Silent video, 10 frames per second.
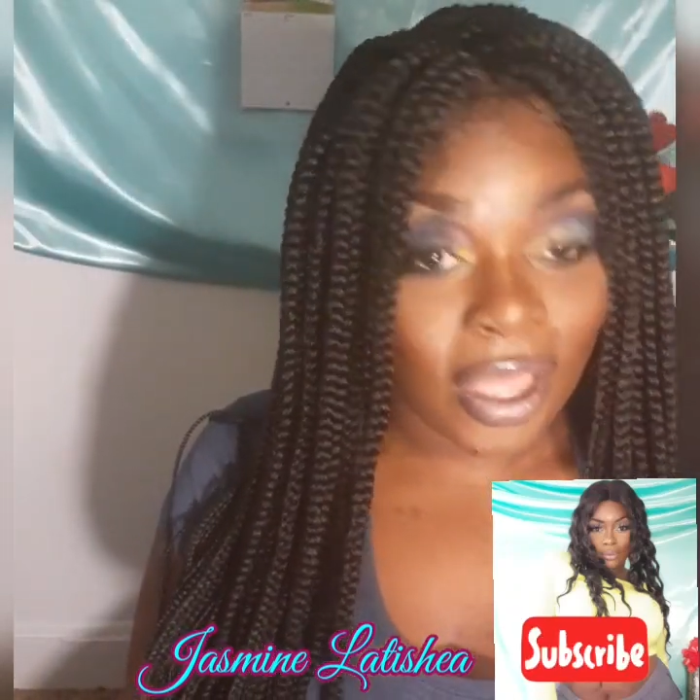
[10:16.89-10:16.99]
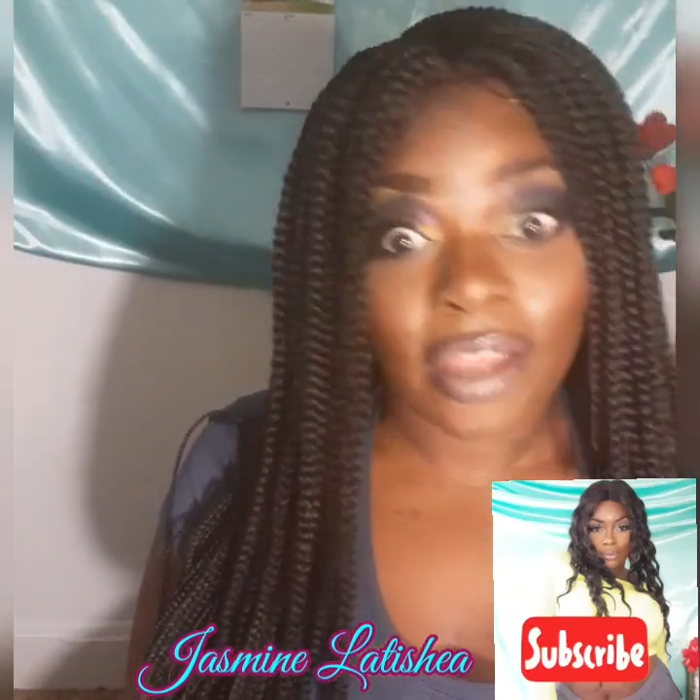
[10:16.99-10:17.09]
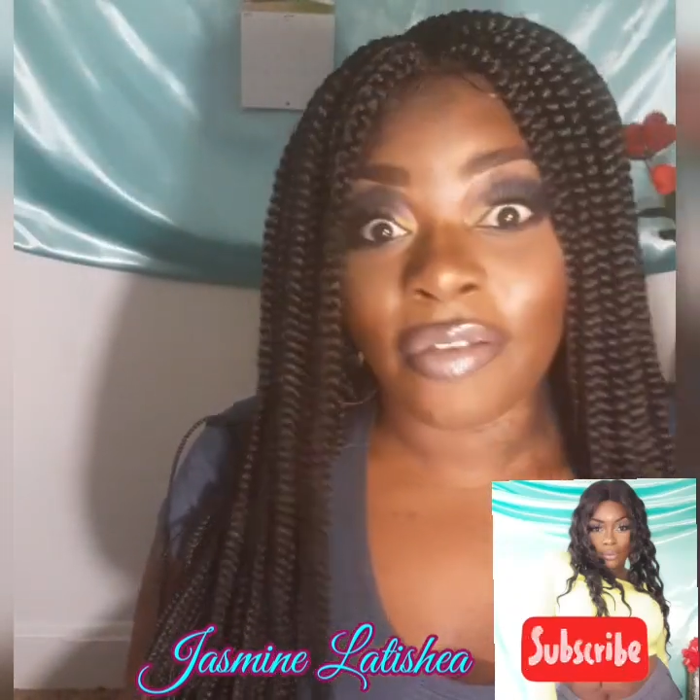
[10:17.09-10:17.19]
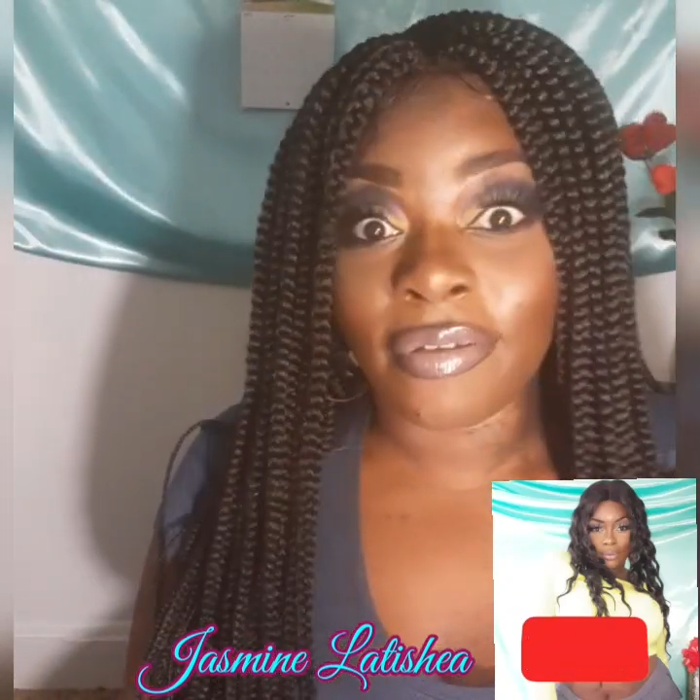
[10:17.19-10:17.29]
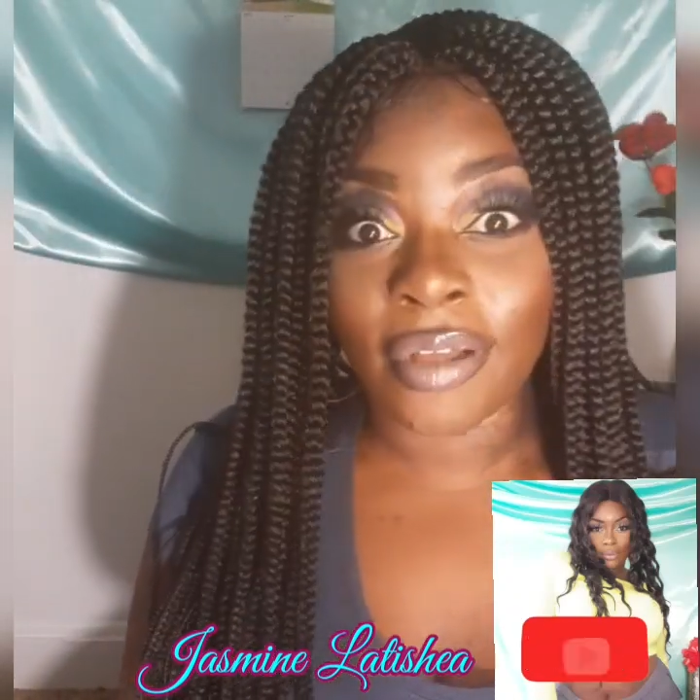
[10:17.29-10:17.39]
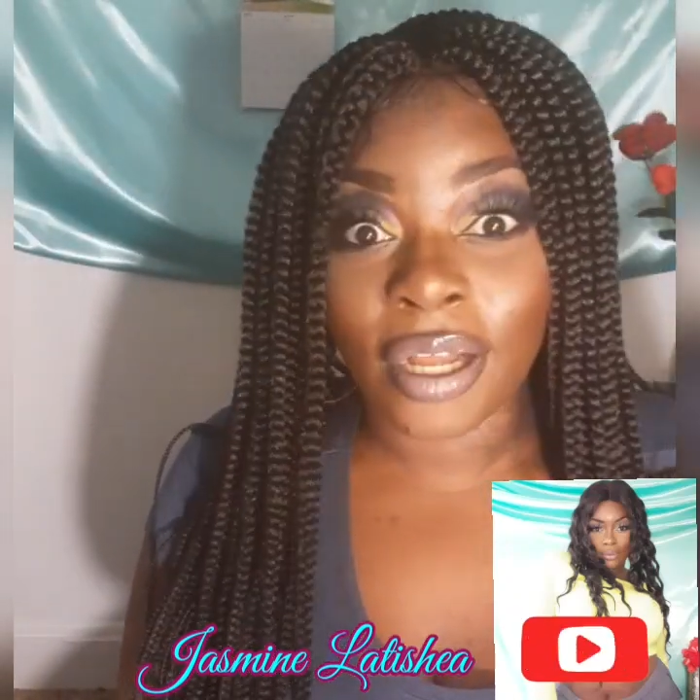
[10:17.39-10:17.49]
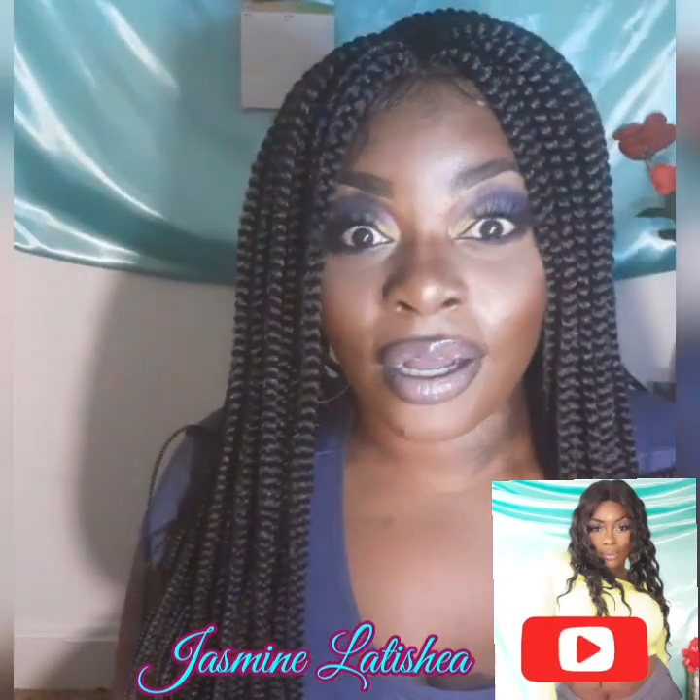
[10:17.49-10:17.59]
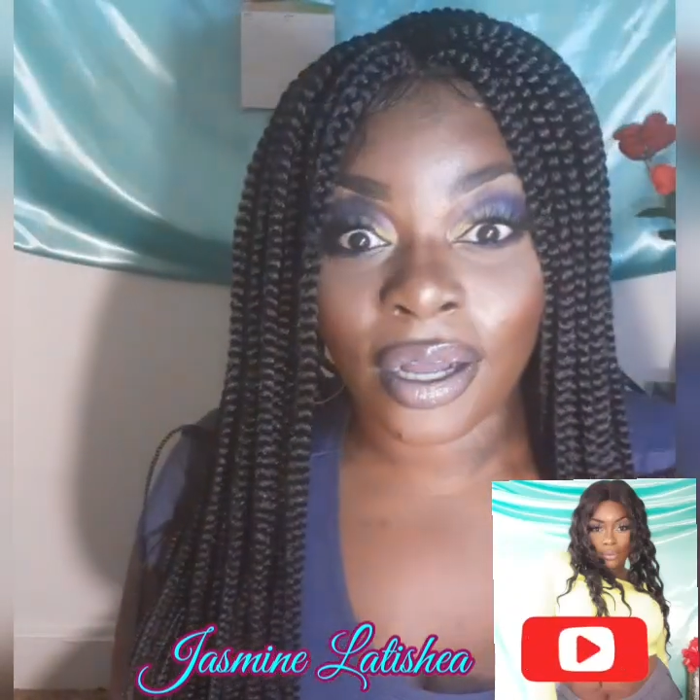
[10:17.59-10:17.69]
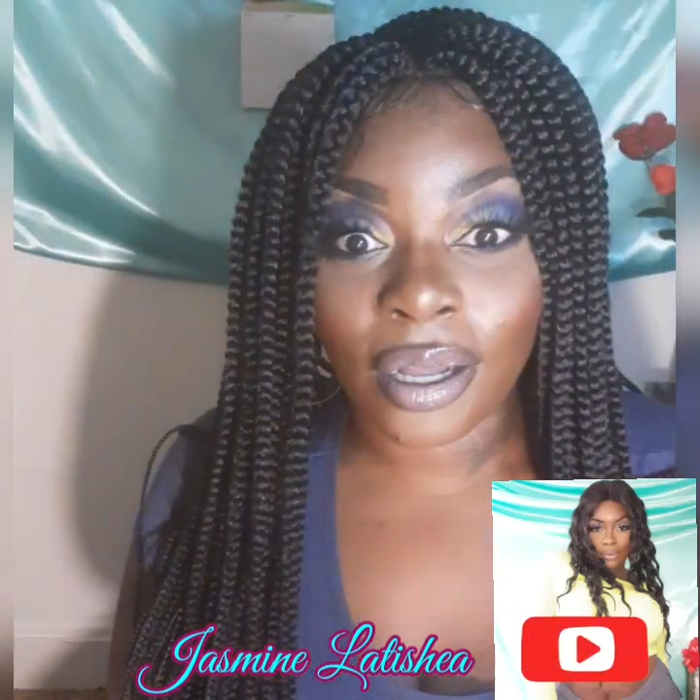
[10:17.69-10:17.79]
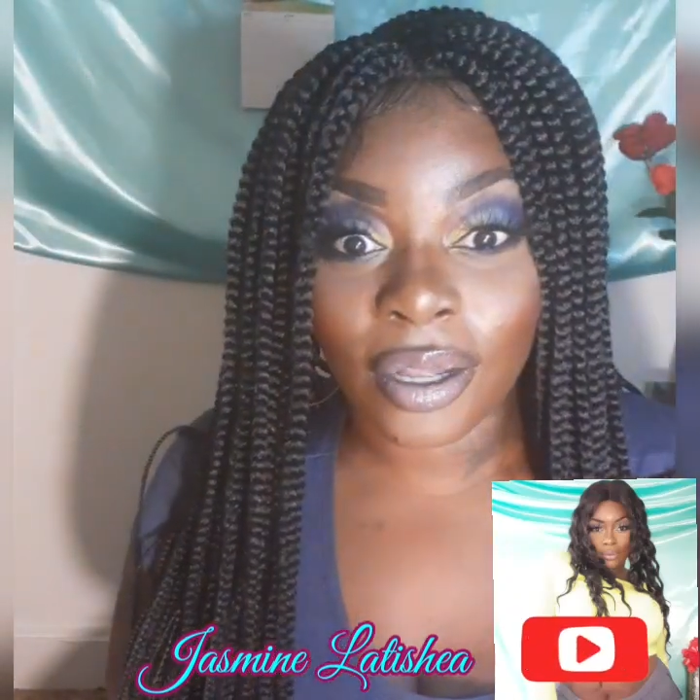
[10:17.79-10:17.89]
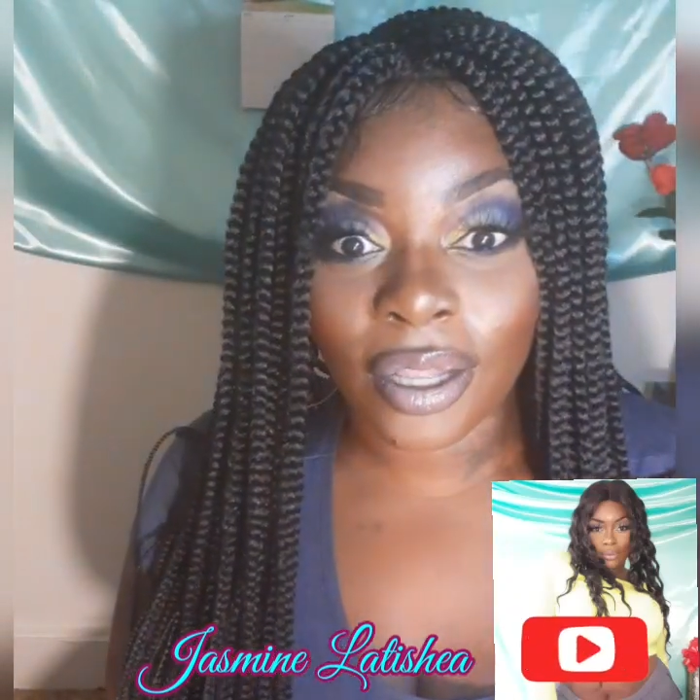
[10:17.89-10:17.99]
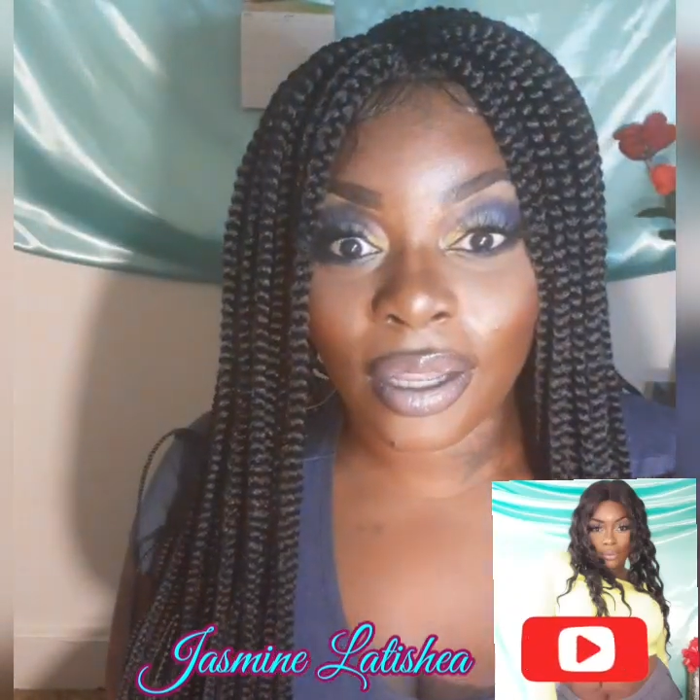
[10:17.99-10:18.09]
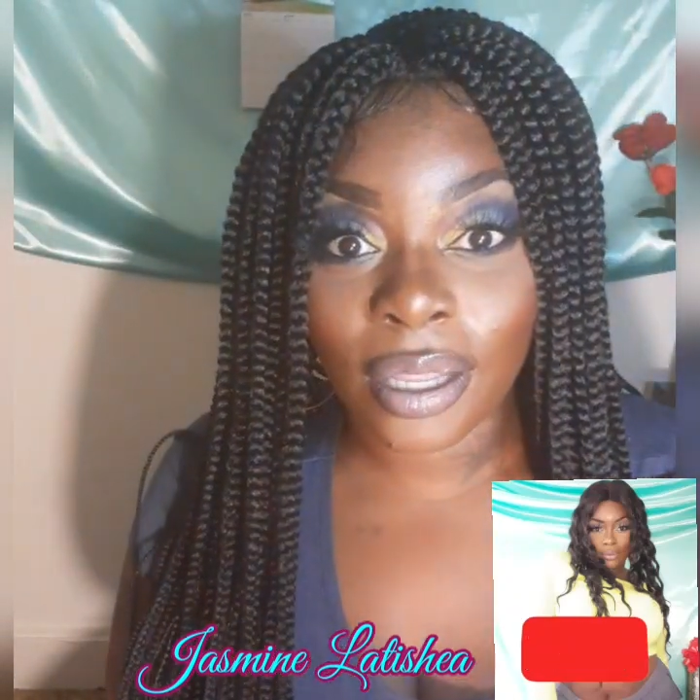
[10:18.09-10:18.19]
life. Okay.